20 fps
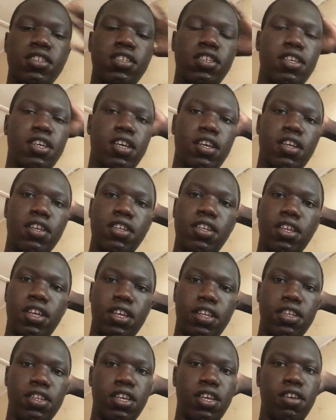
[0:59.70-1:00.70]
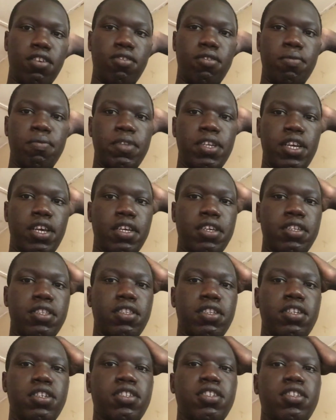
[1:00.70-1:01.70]
Yeah, and I hope they are
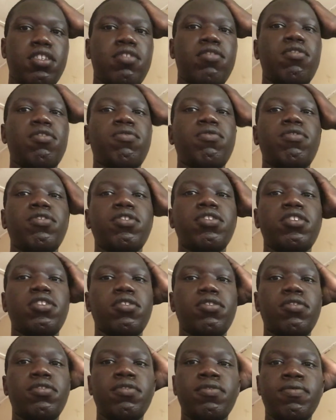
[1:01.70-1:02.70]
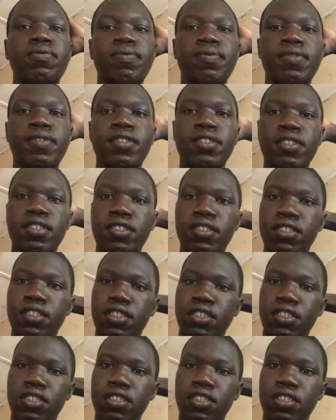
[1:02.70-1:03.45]
interesting to watch, you know.